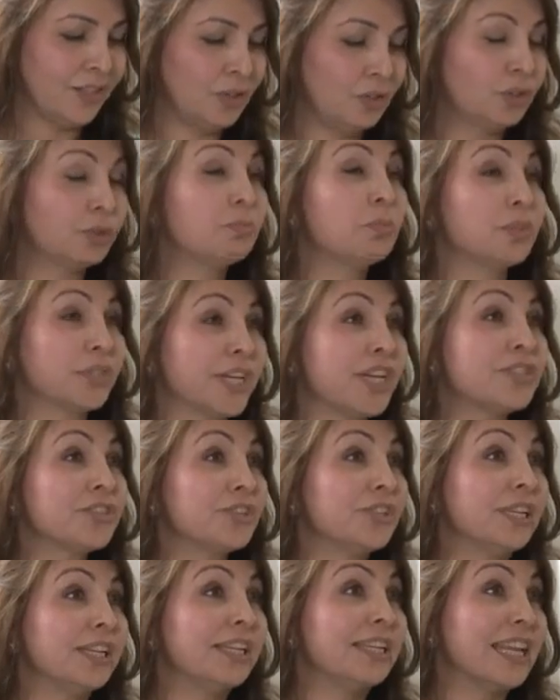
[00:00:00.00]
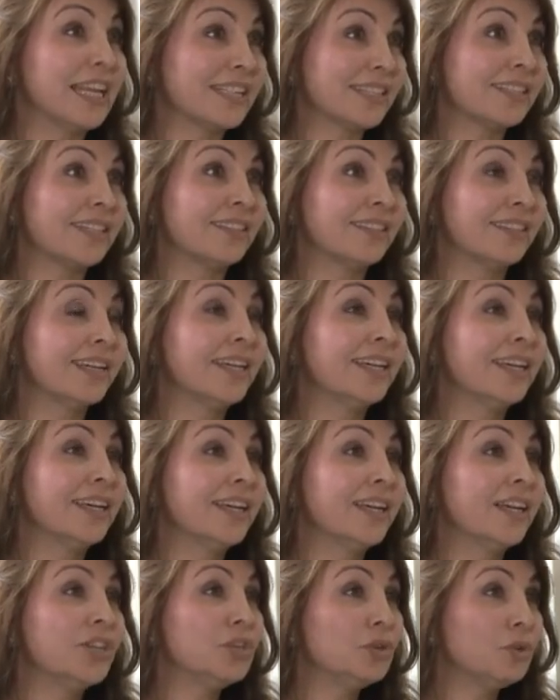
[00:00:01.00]
could potentially lessen
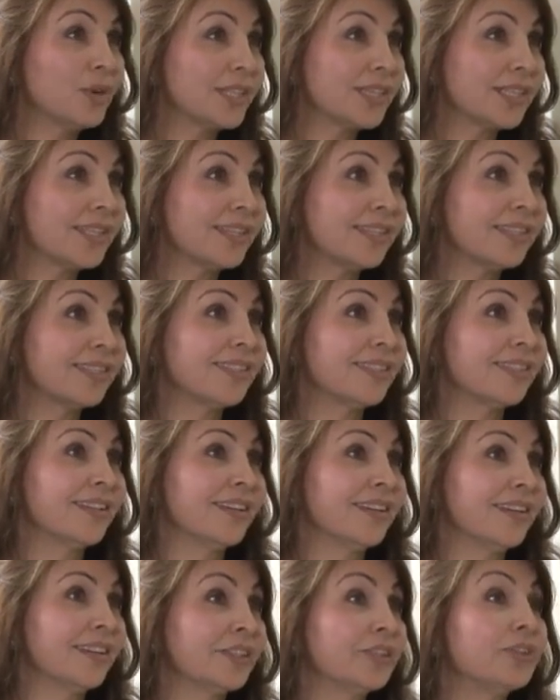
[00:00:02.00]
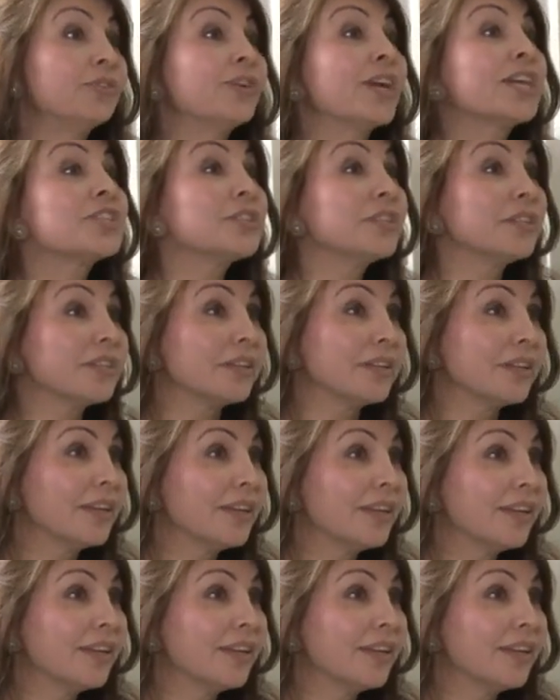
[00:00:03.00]
U.S.'s congressional